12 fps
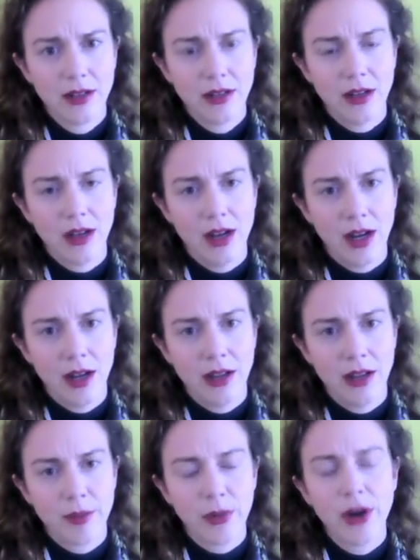
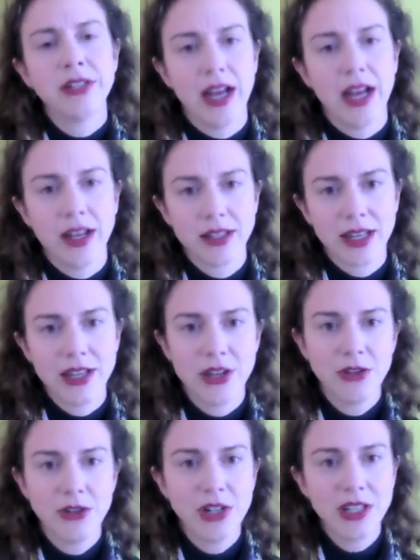the protest. Can
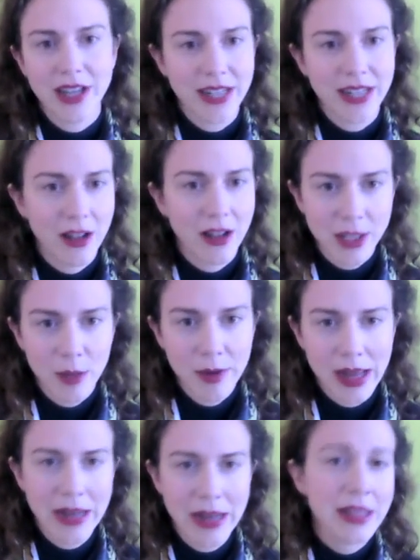you just tell us a little
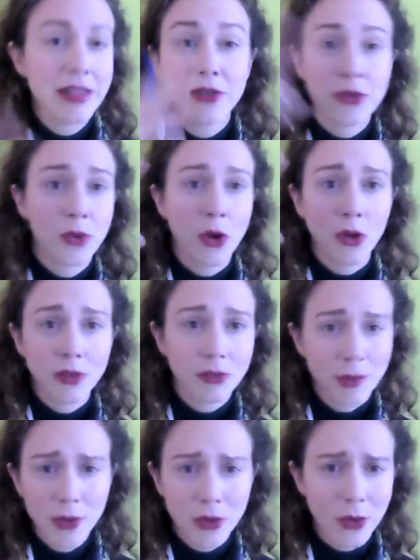bit, and then the role of
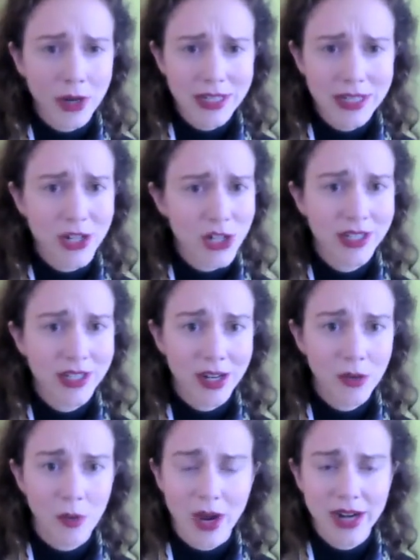criminal organizations
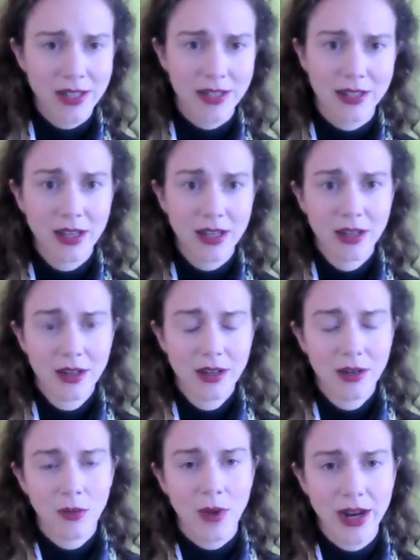there? Why
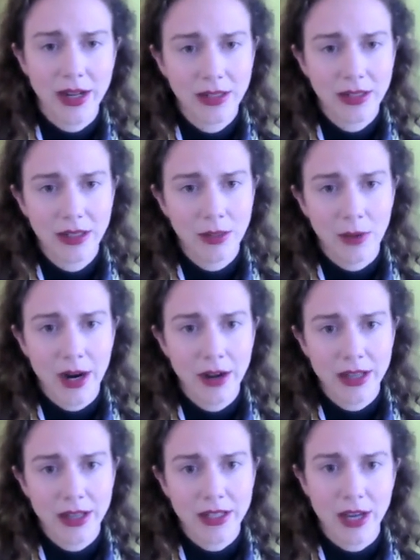are
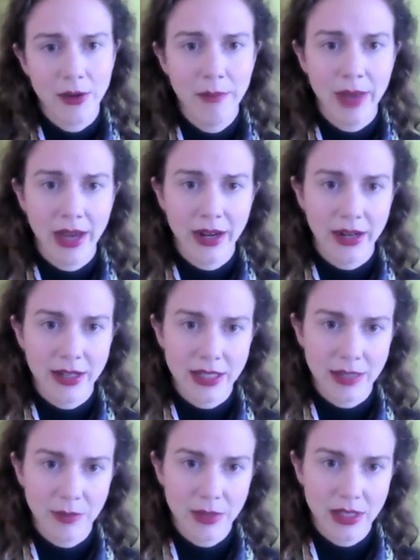they so embedded, it
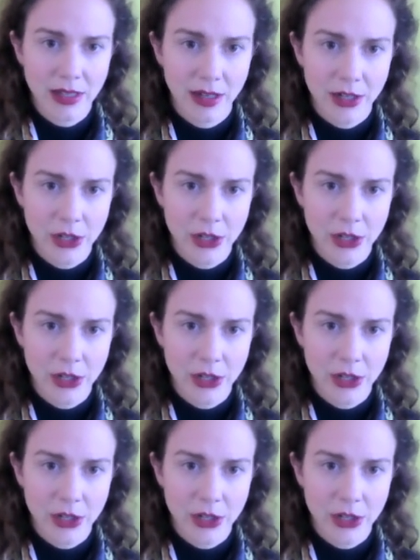seems, in the country?